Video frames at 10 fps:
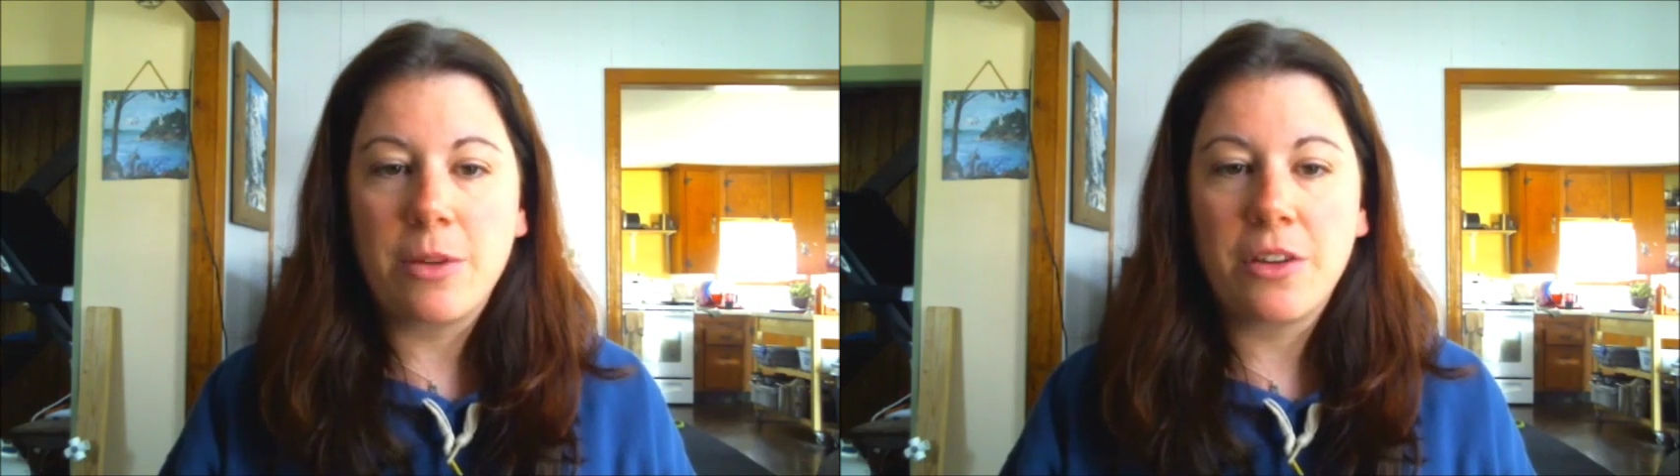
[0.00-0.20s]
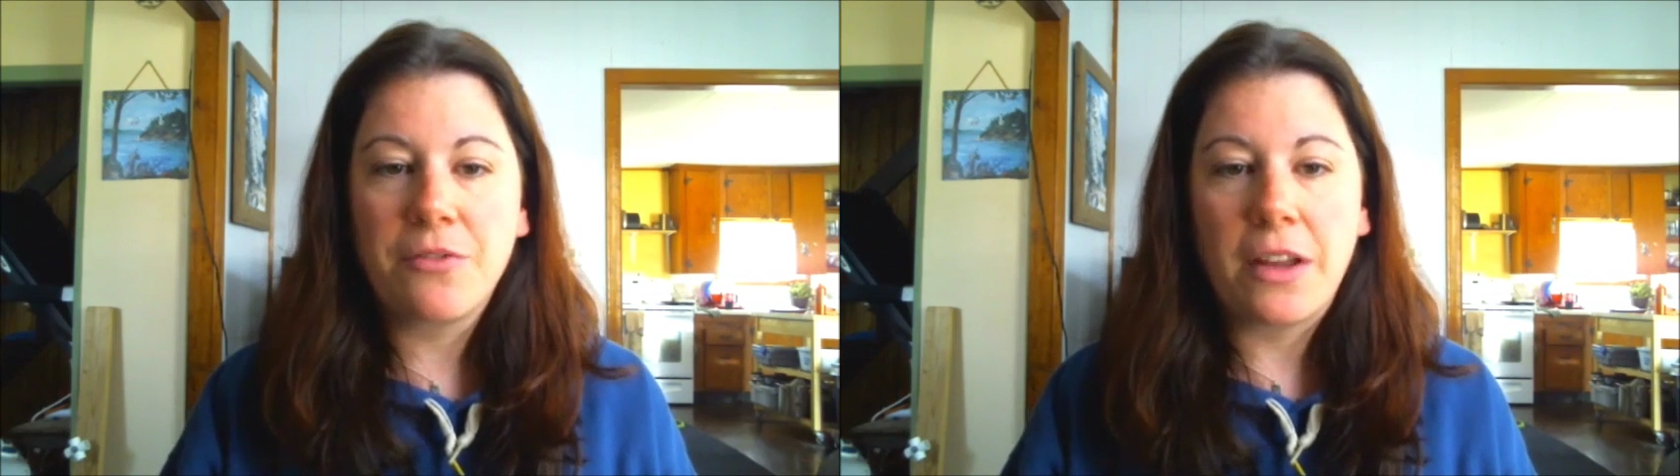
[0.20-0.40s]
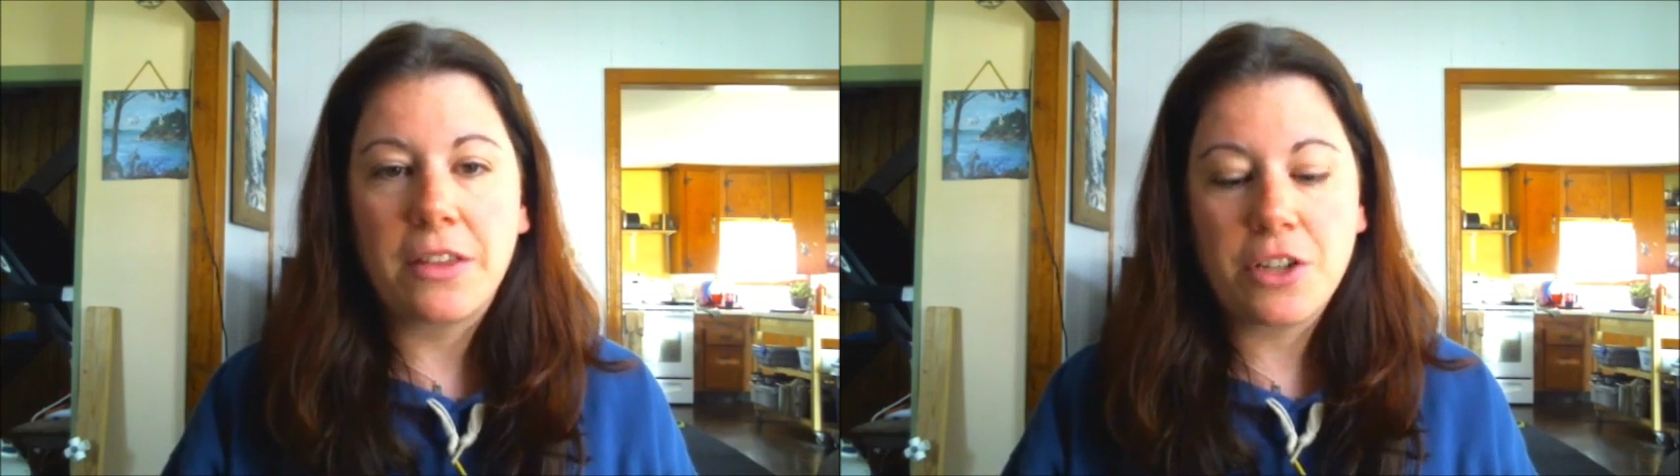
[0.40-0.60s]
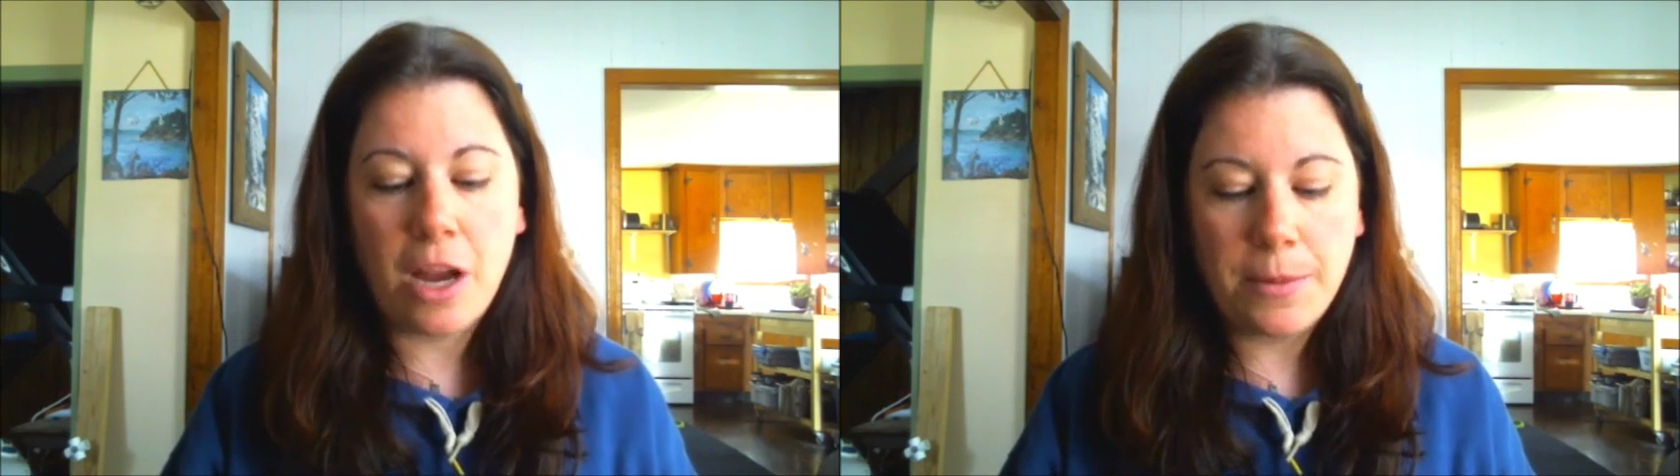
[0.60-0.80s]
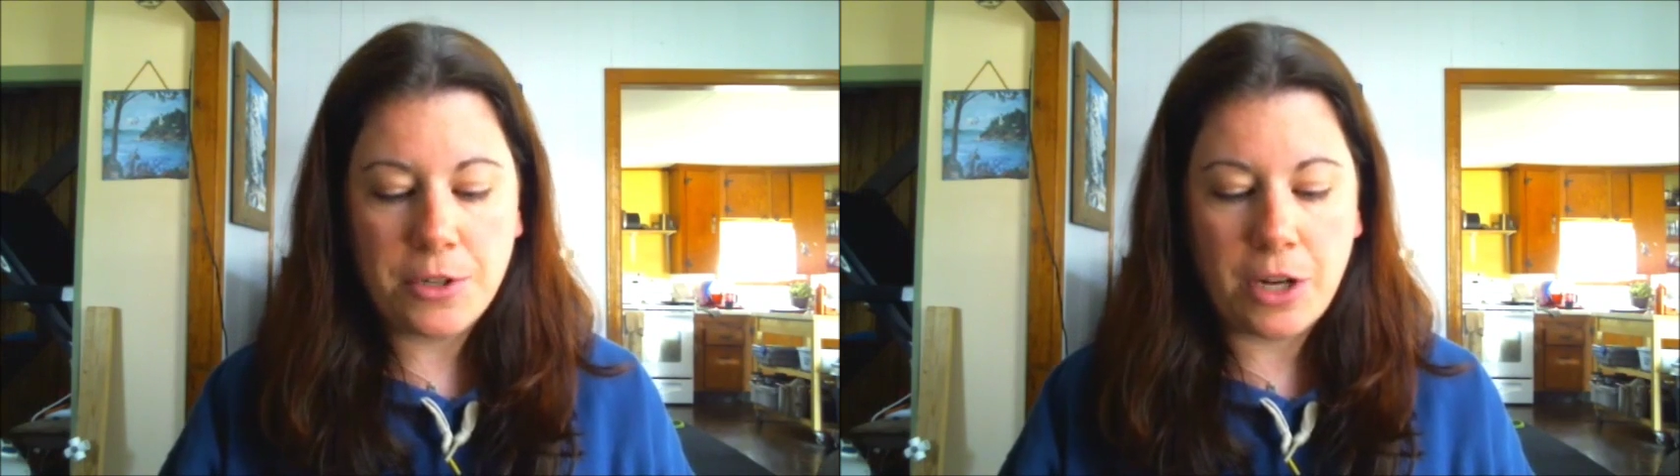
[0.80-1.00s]
You can find the
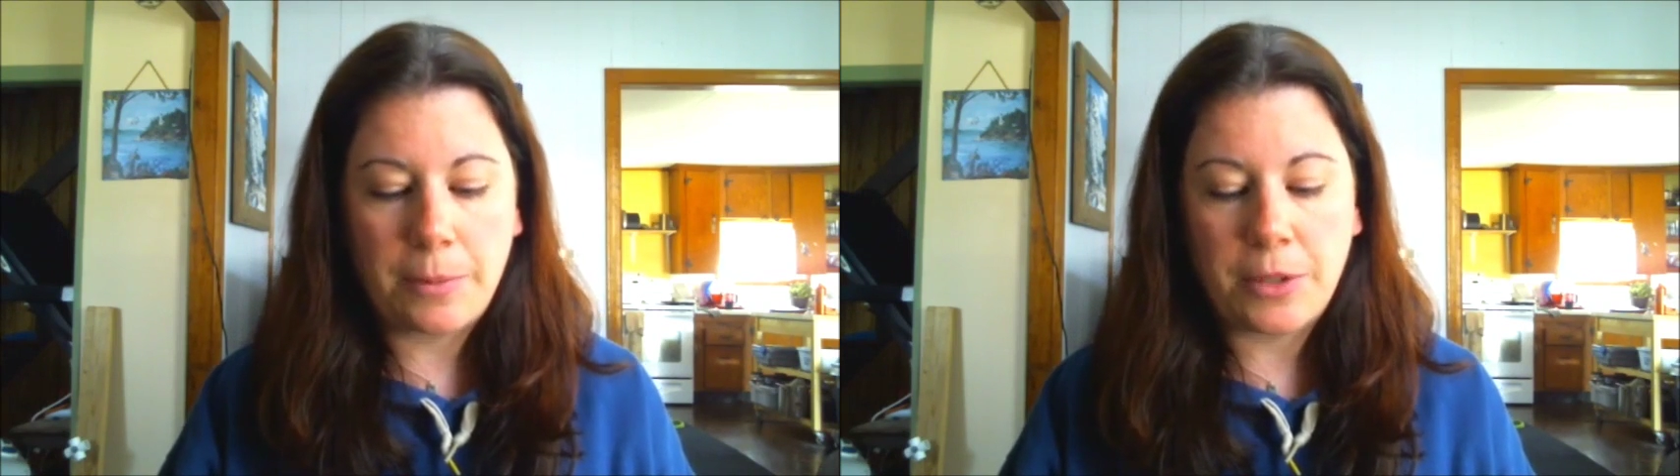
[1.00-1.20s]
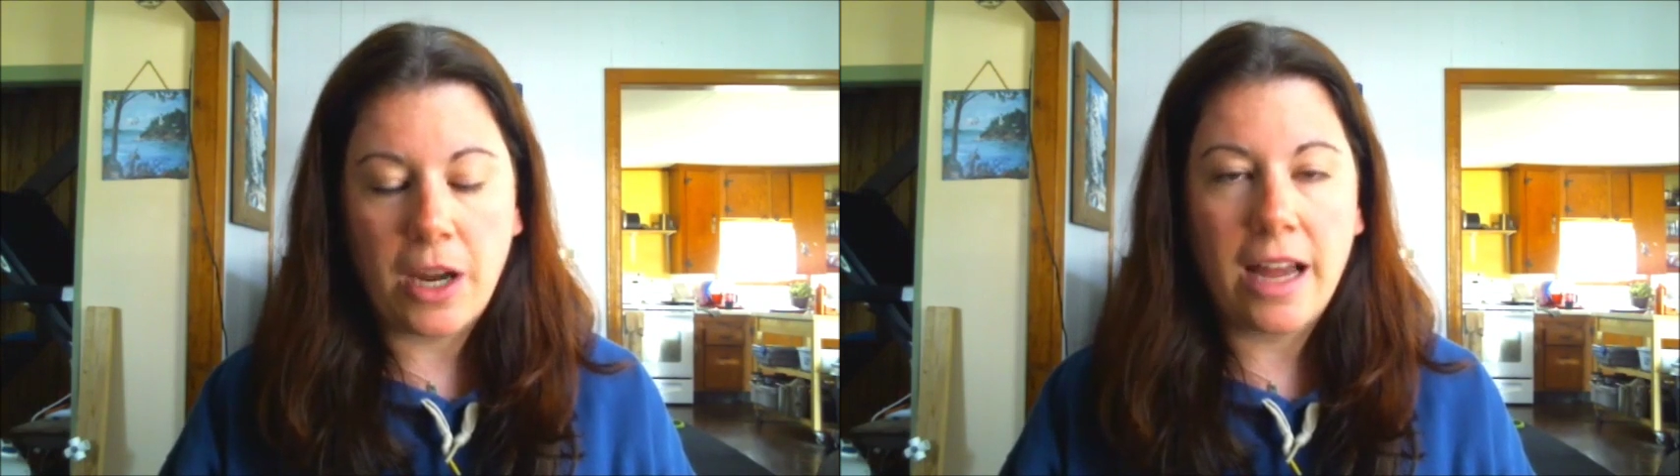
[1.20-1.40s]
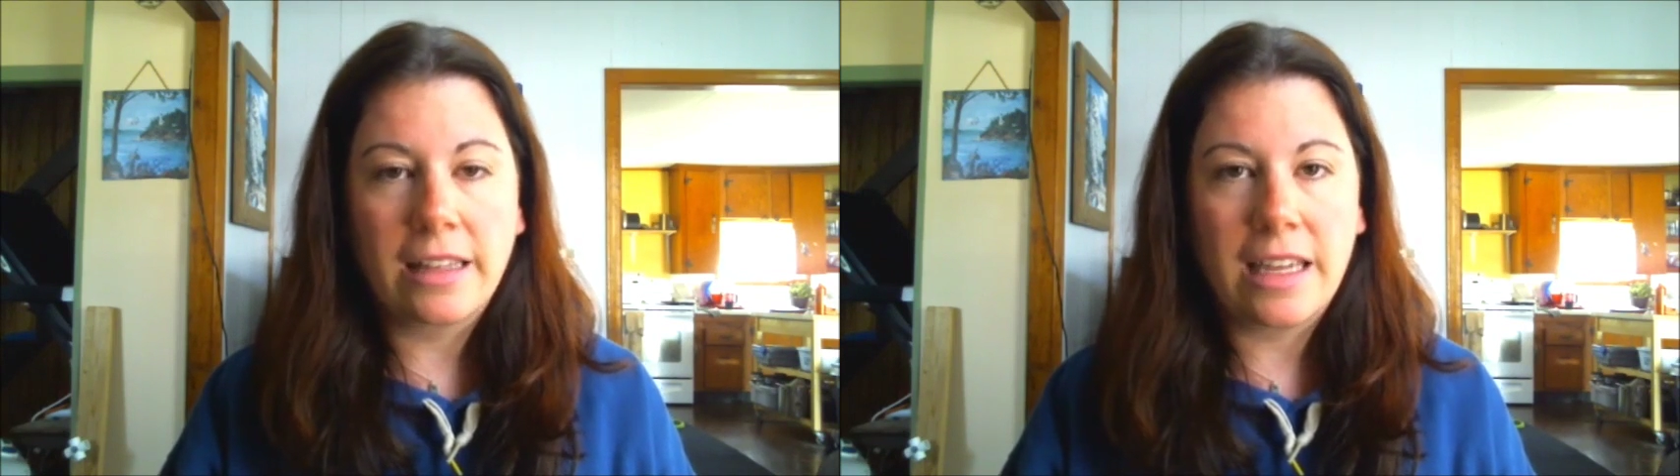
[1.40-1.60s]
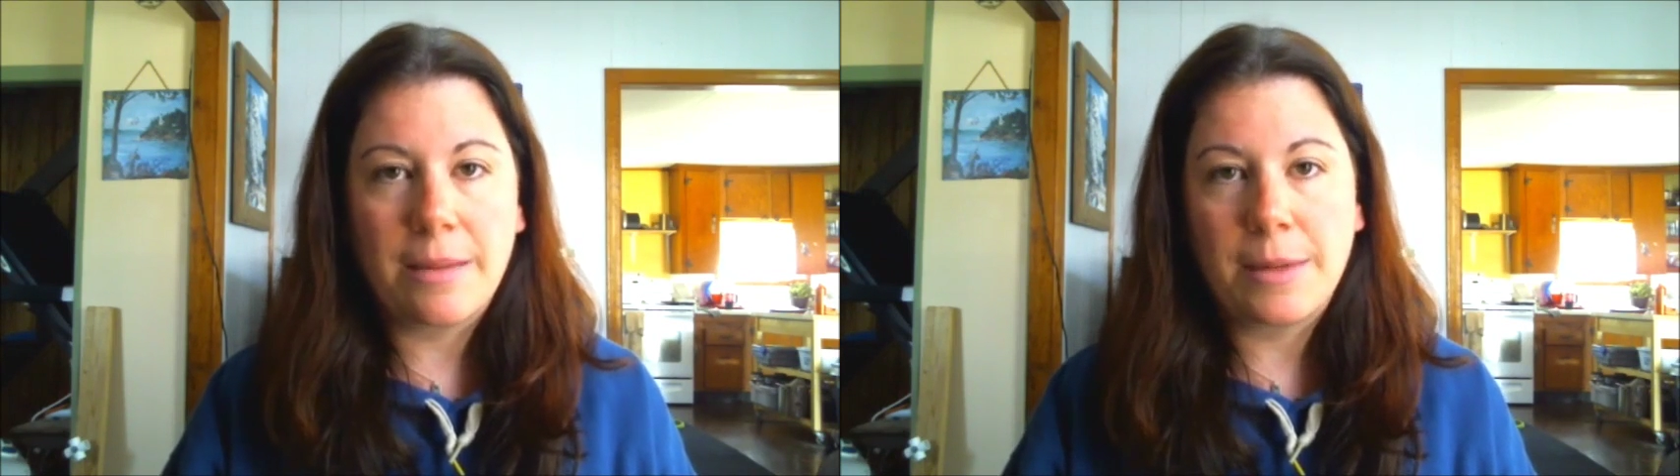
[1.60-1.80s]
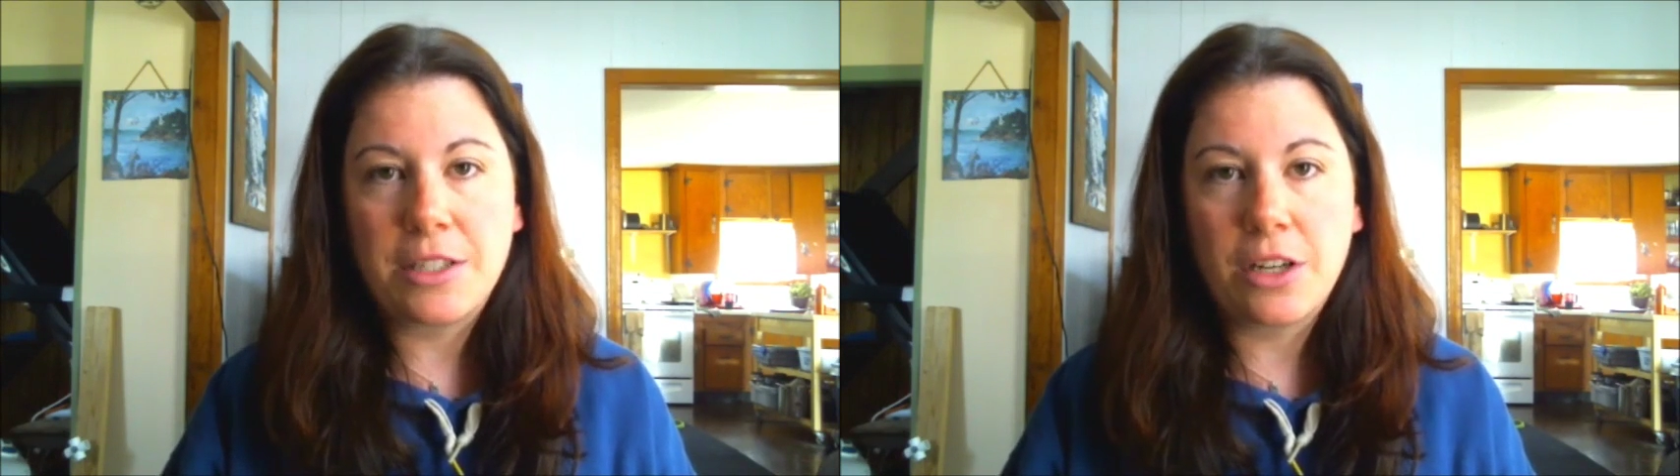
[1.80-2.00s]
shop at
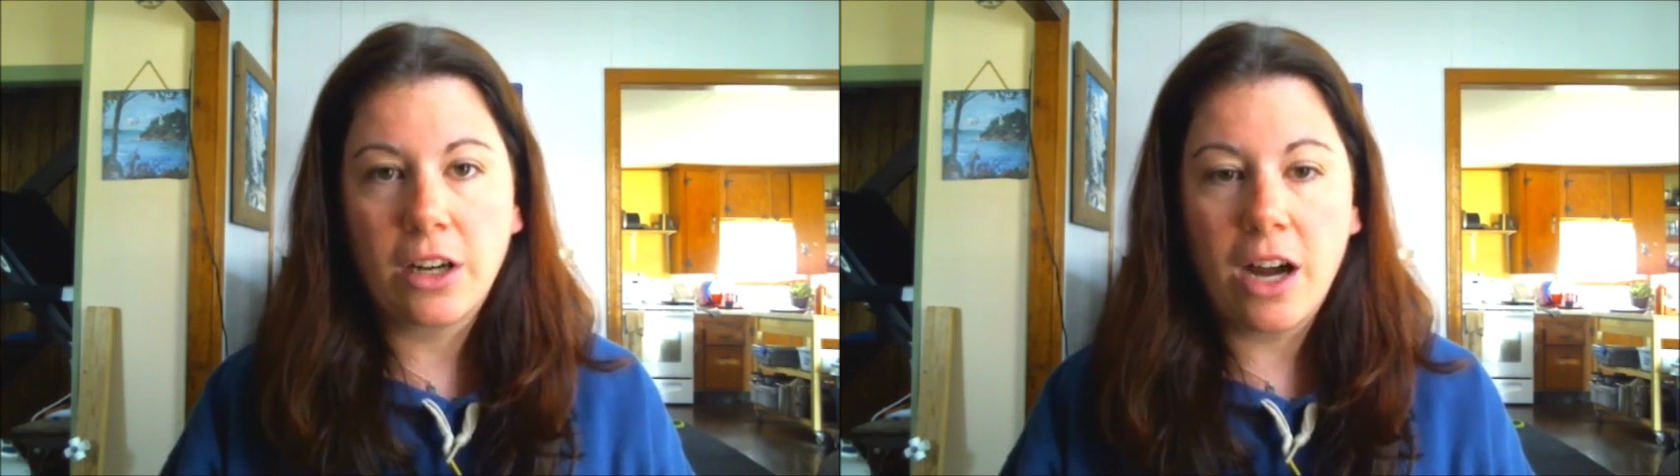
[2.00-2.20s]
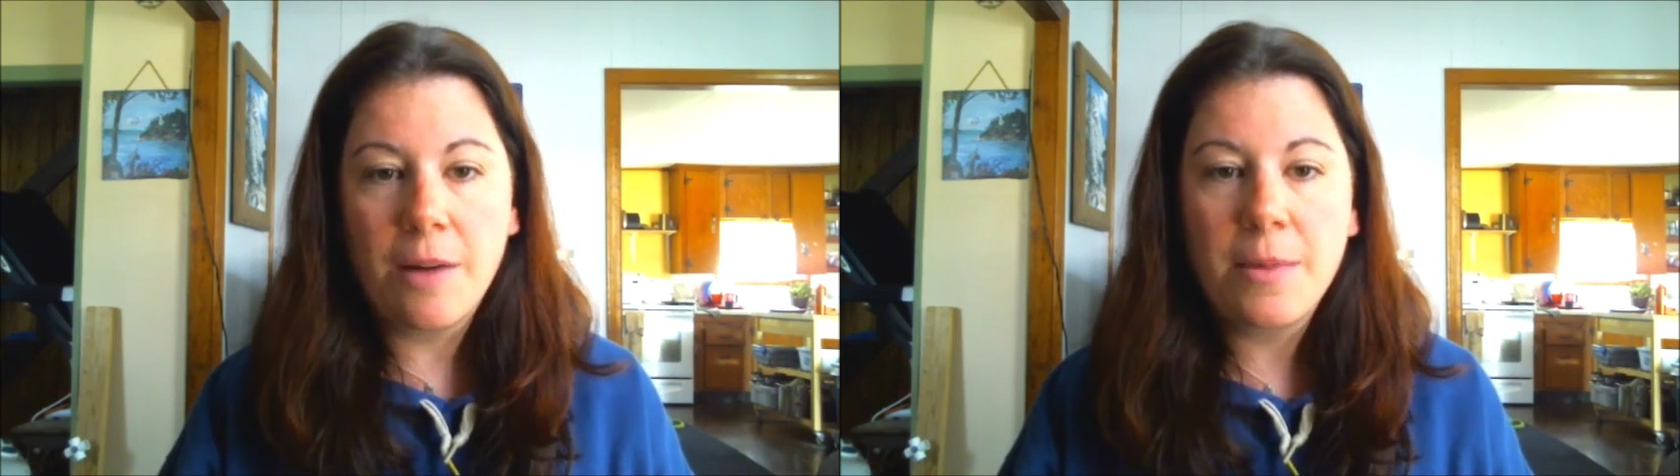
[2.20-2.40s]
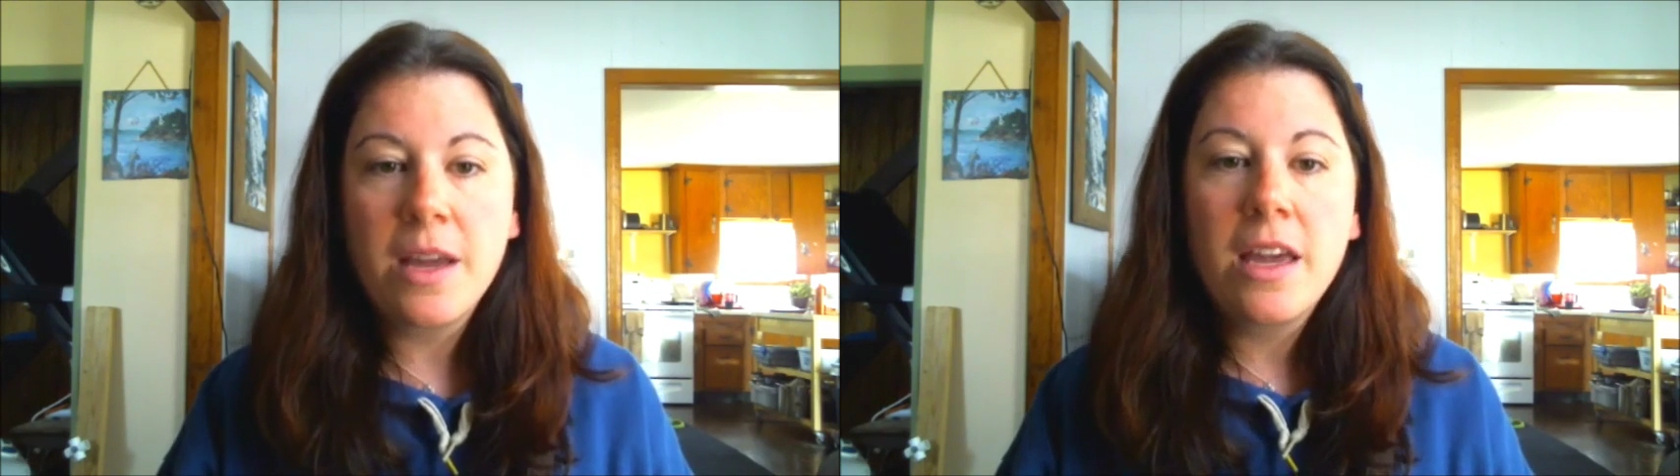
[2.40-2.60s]
shop.highlandhandmades.com